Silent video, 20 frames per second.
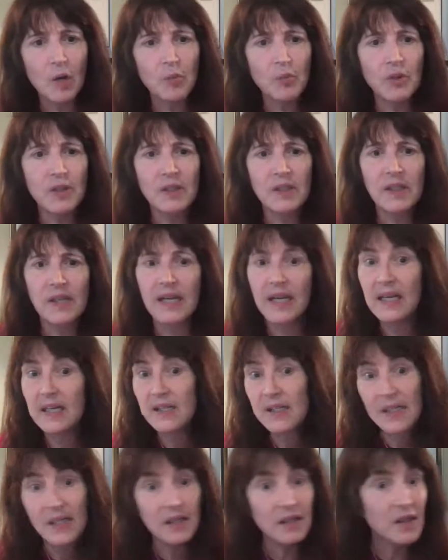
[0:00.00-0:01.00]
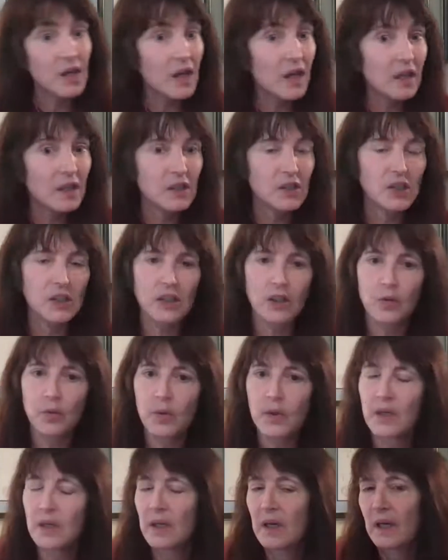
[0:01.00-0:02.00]
with today's technology and
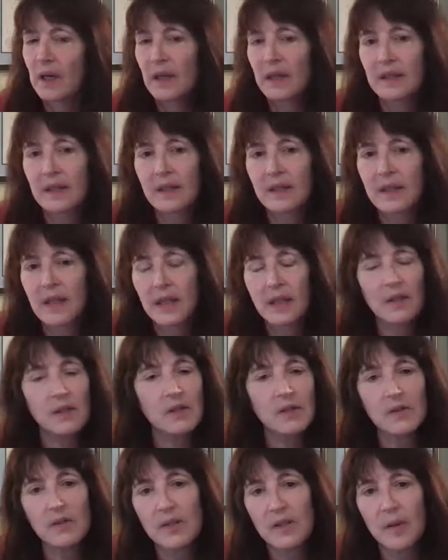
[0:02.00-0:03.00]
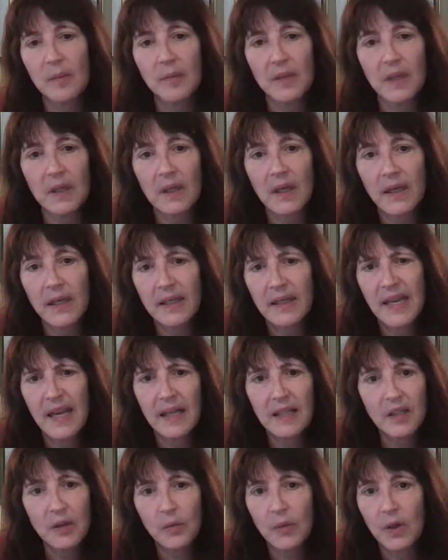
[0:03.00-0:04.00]
whatnot, that they could do something like
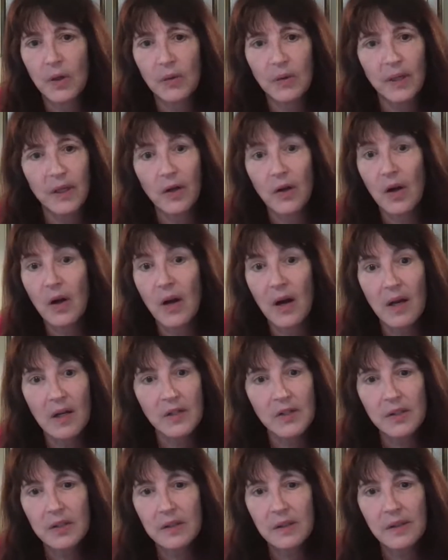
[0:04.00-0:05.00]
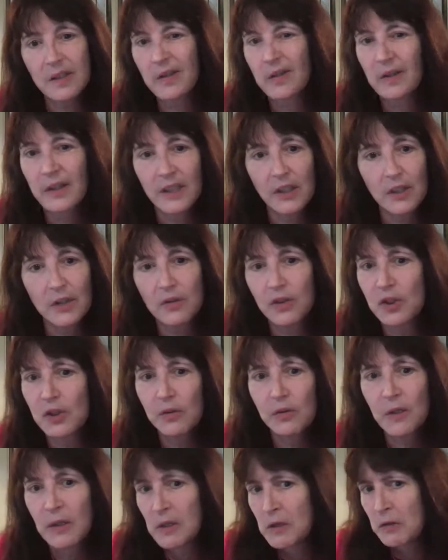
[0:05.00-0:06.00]
that would only cost literally
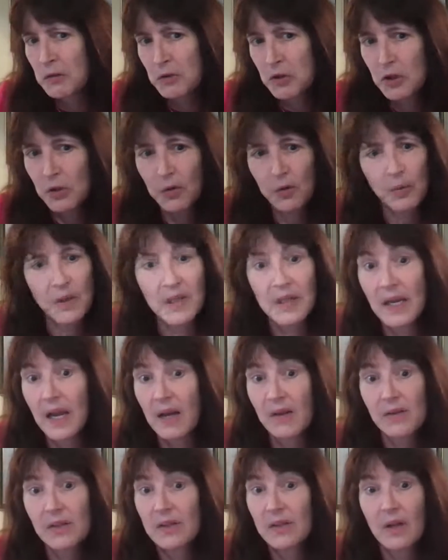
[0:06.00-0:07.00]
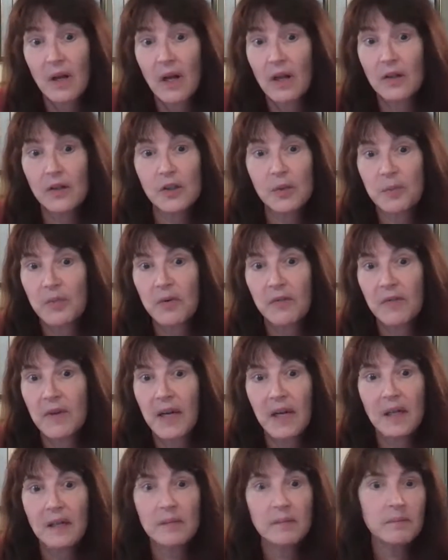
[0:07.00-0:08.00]
$2,000-$3,000 per
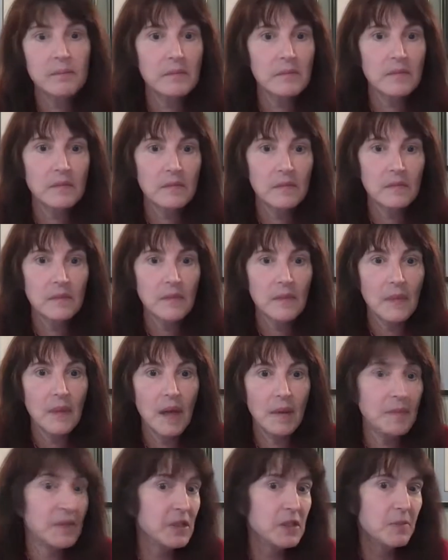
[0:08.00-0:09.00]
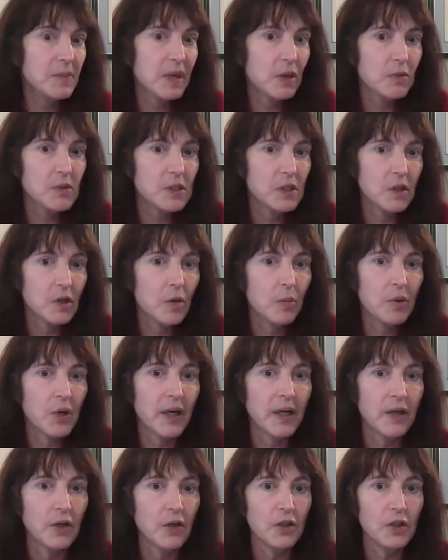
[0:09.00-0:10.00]
vet. I mean, to me, it was a
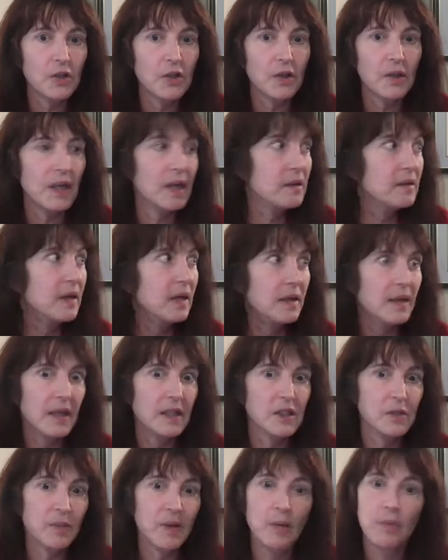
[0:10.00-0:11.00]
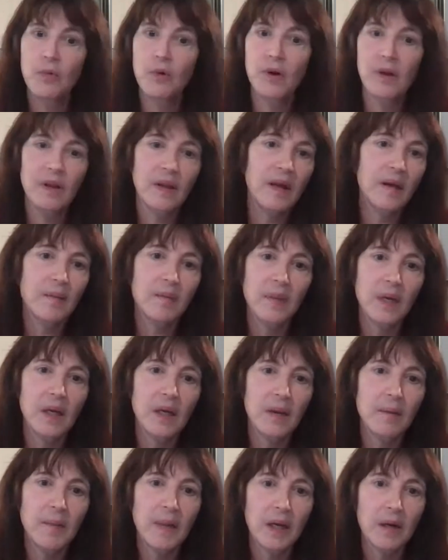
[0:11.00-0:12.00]
no-brainer. They spend more than that
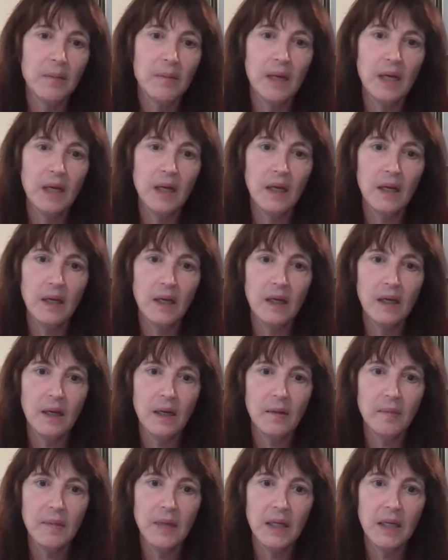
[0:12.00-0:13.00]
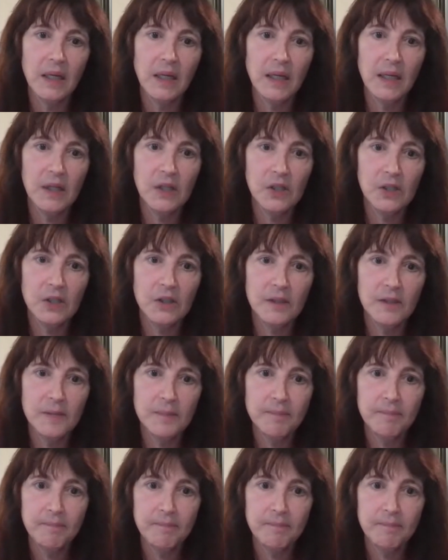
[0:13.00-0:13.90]
amount of money on medications.